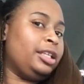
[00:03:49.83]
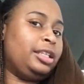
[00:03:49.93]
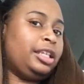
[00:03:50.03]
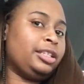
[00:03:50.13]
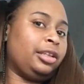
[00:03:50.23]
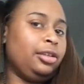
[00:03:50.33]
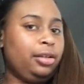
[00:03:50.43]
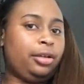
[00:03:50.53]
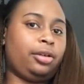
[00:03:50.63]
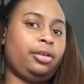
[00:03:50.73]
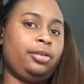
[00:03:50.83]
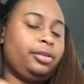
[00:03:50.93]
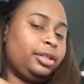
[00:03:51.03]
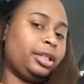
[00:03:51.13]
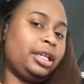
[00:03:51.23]
this look
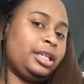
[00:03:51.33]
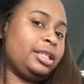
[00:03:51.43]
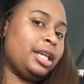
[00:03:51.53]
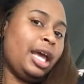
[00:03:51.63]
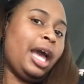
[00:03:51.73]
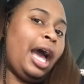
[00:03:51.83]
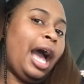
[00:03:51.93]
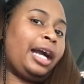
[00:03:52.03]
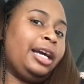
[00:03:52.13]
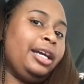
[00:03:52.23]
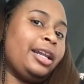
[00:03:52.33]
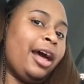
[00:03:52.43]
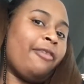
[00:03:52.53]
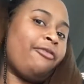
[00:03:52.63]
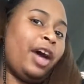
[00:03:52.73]
because I could
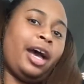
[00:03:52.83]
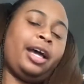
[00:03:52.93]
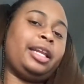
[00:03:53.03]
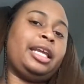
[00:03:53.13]
not find